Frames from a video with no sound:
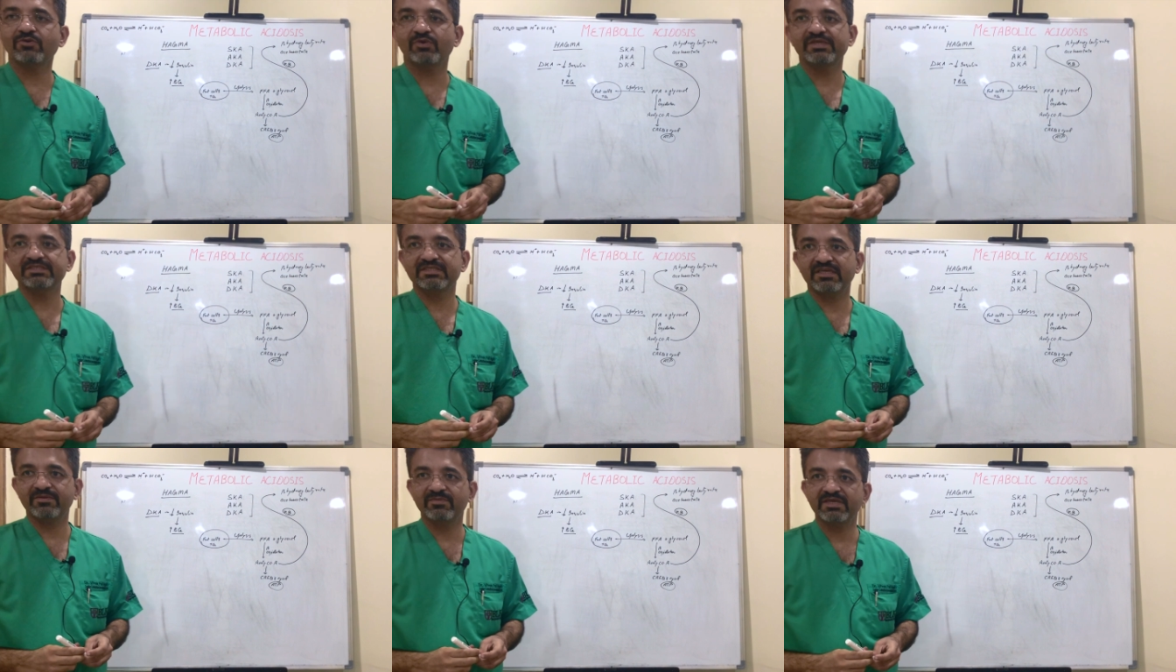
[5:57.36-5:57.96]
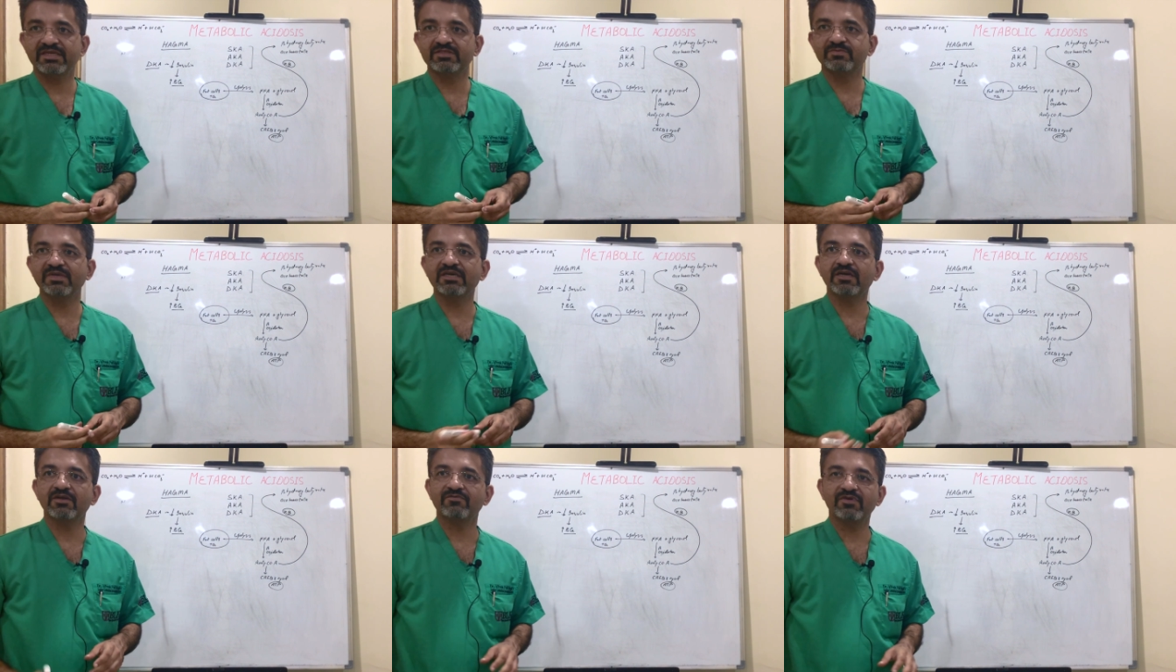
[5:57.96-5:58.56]
coenzyme A is being
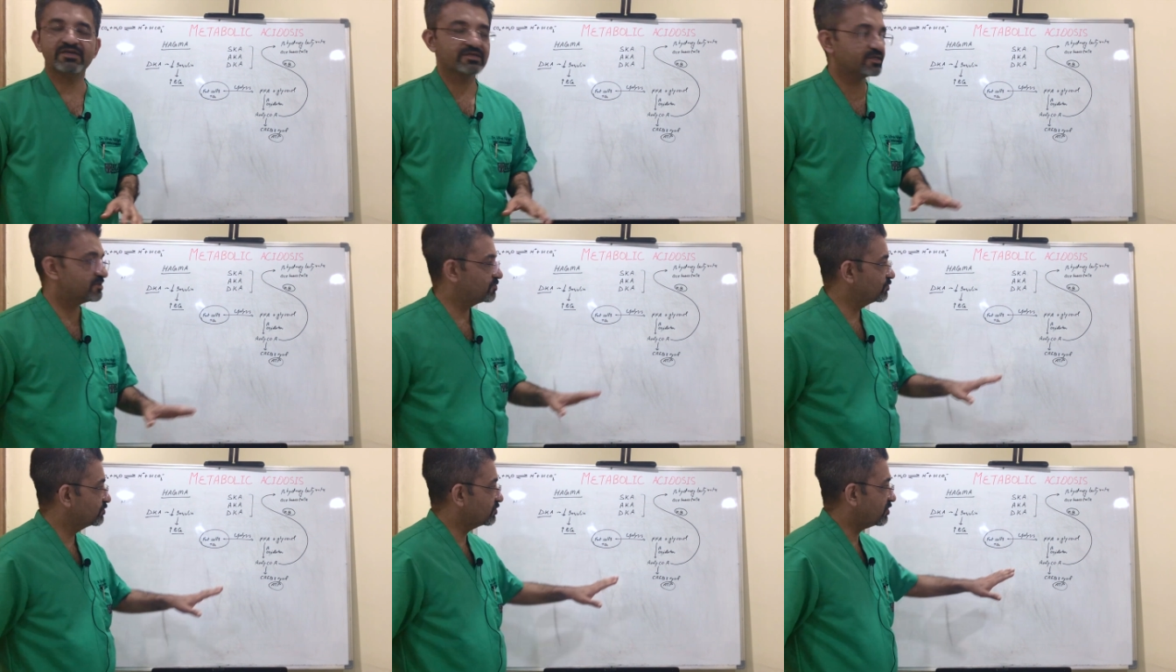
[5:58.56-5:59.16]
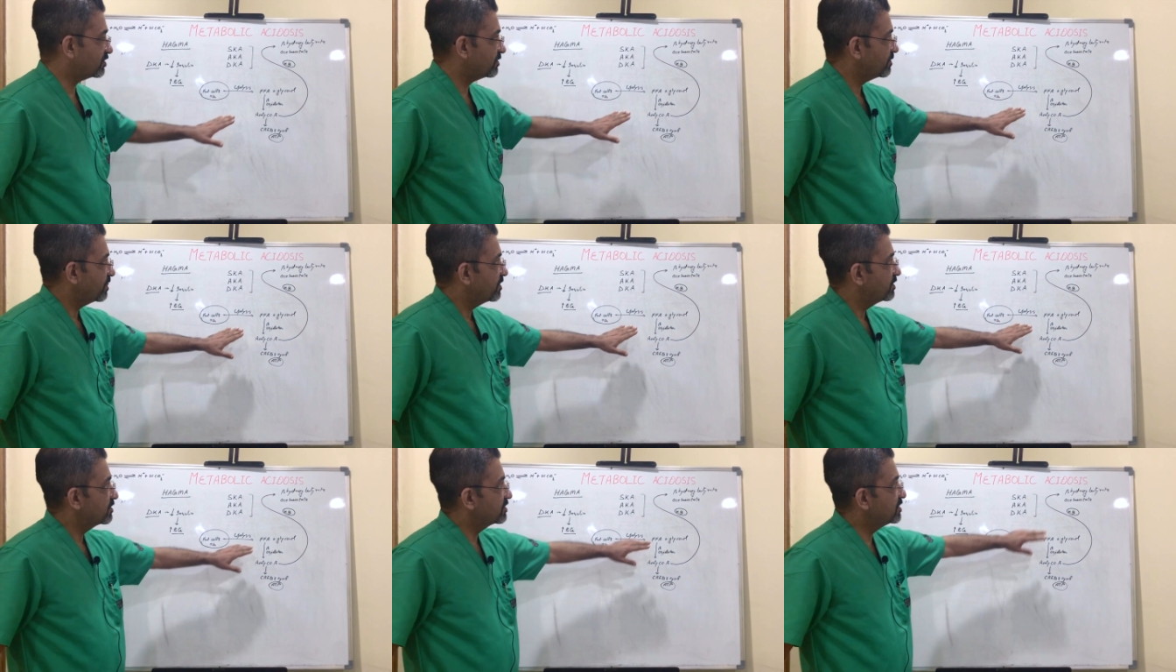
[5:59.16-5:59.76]
converted to your
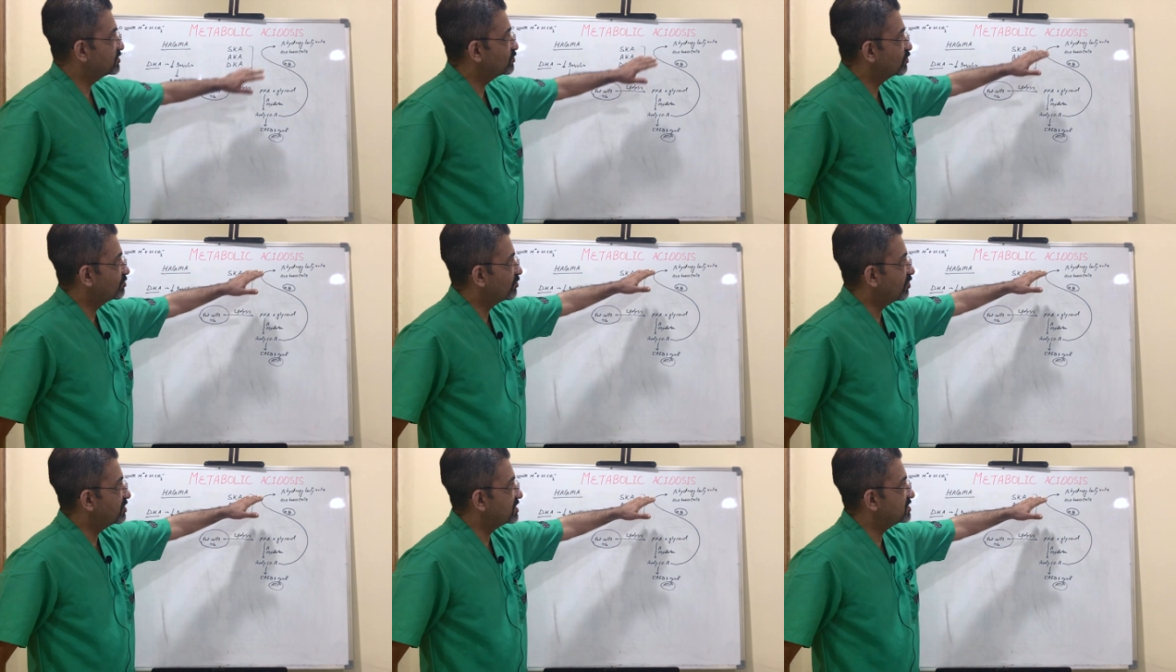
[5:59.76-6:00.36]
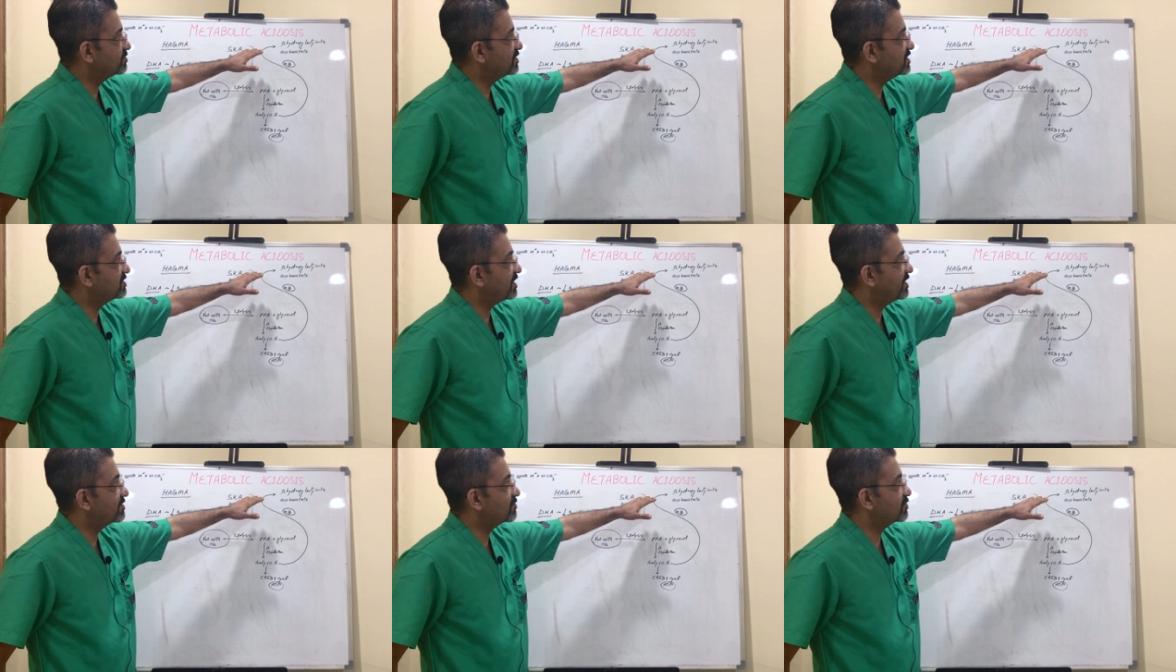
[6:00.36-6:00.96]
ketone bodies, beta
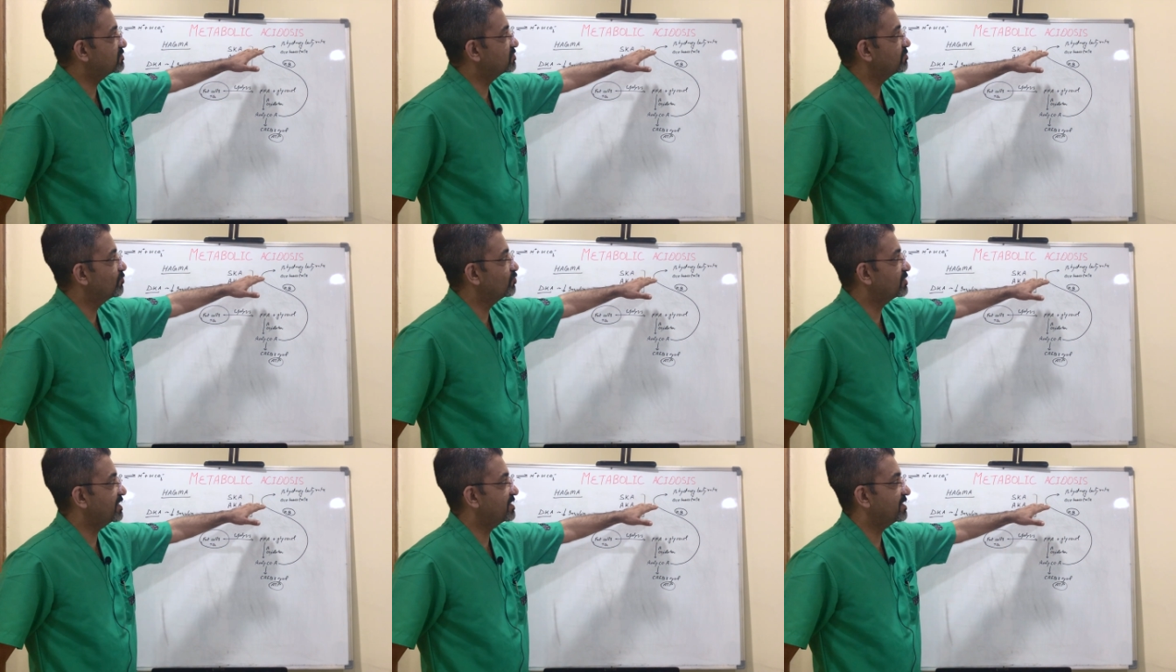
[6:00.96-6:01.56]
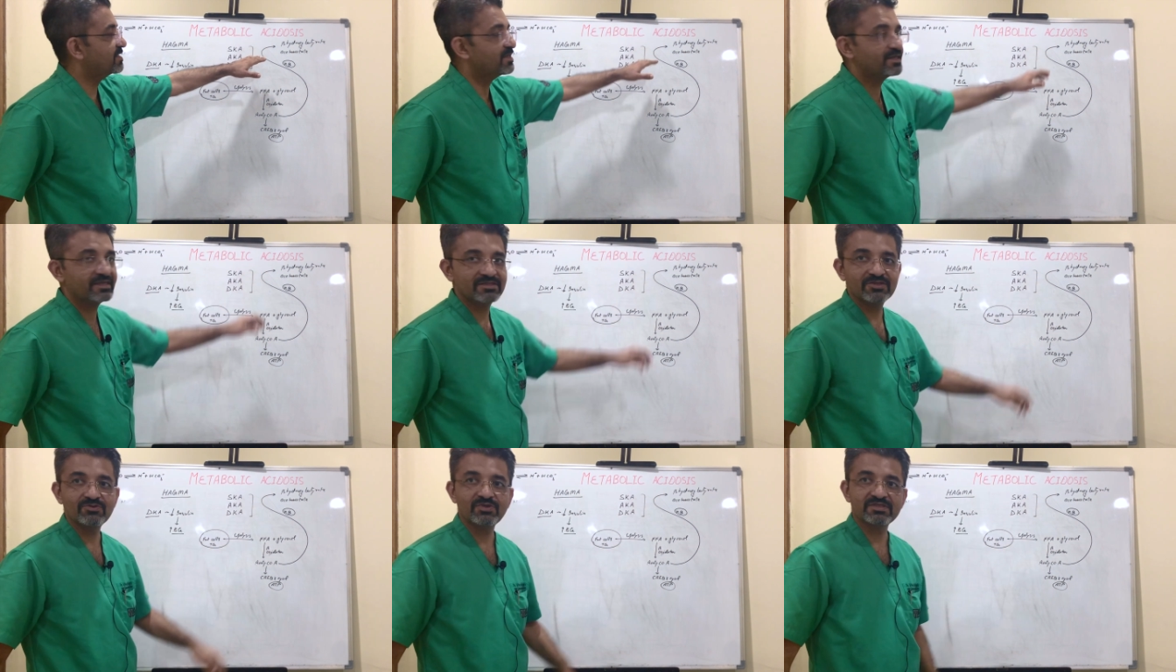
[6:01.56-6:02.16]
hydroxybutyrate and
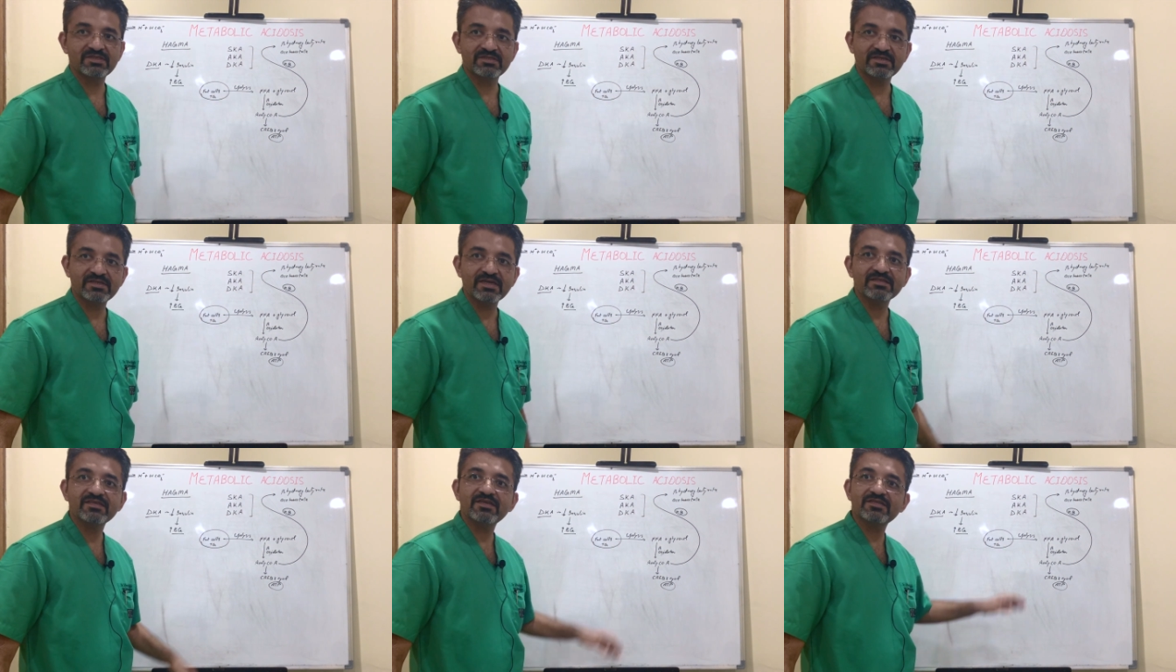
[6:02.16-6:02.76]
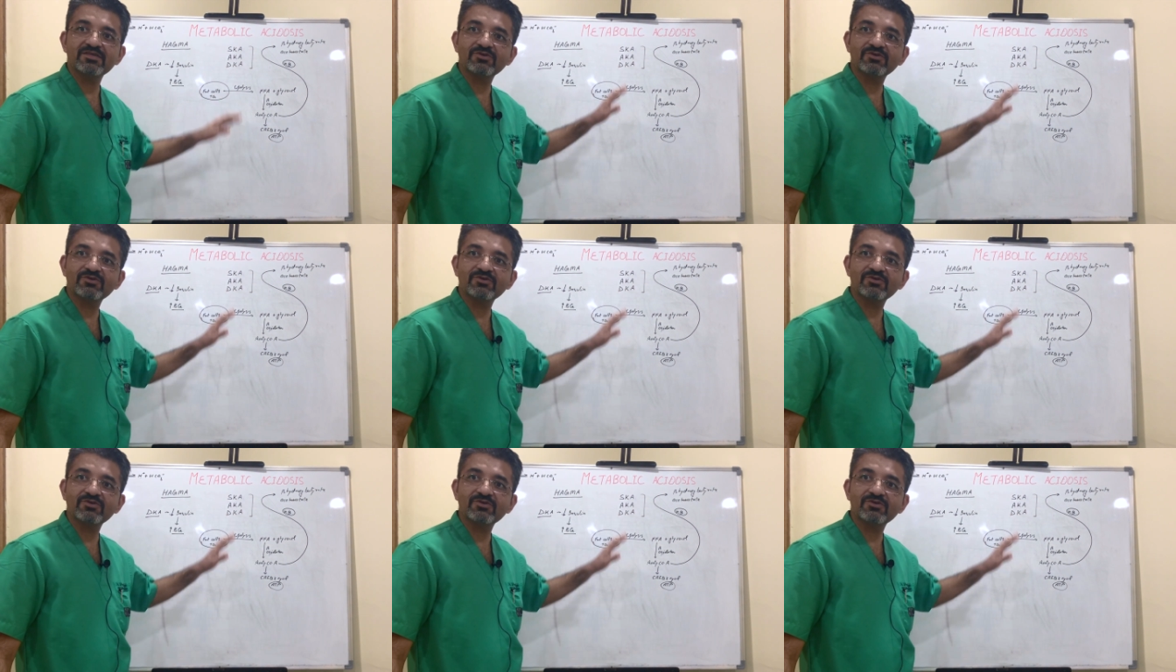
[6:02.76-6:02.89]
acetoacetate, and they are the